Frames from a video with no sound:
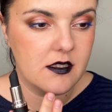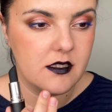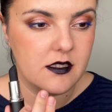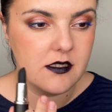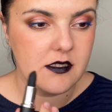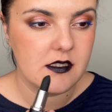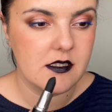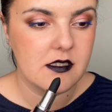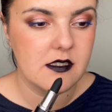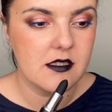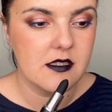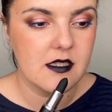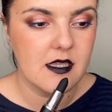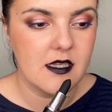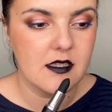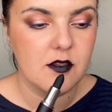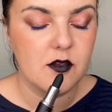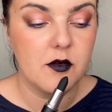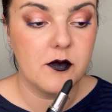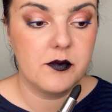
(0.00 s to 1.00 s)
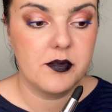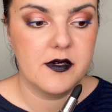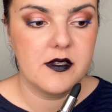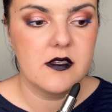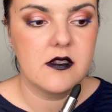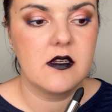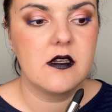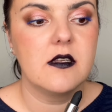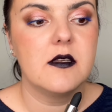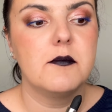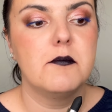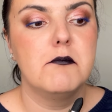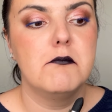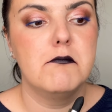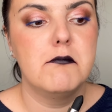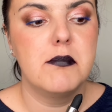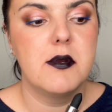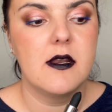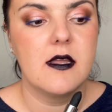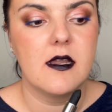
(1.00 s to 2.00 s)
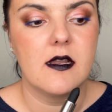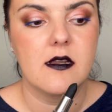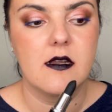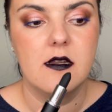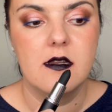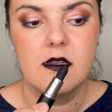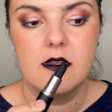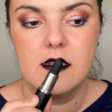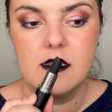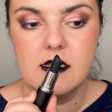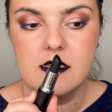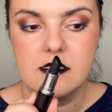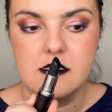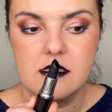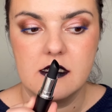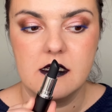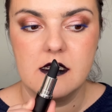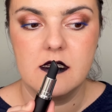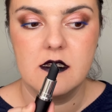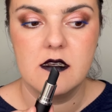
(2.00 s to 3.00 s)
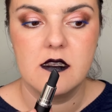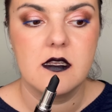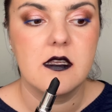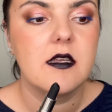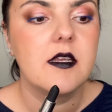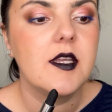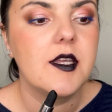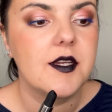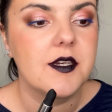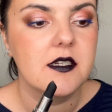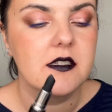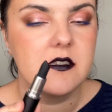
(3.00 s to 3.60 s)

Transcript: It's not completely black as in here.